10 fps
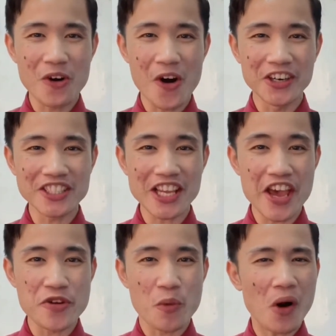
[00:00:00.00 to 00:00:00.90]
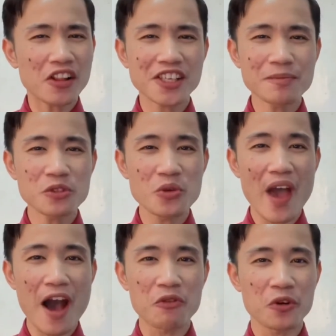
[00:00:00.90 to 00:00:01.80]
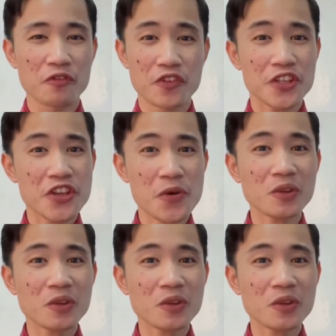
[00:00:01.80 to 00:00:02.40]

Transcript: Art and welcome to our video